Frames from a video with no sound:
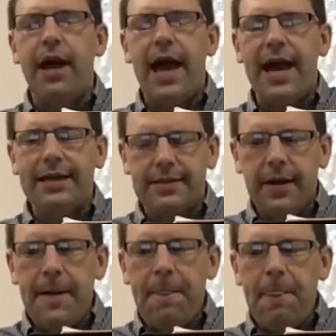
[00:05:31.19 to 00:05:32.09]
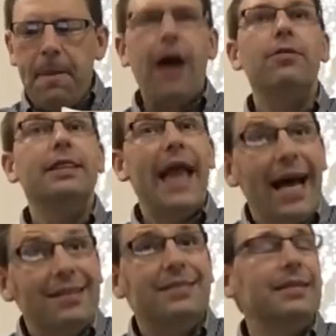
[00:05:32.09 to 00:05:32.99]
at
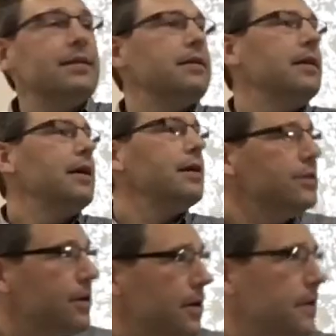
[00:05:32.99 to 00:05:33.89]
outlasting Hitler.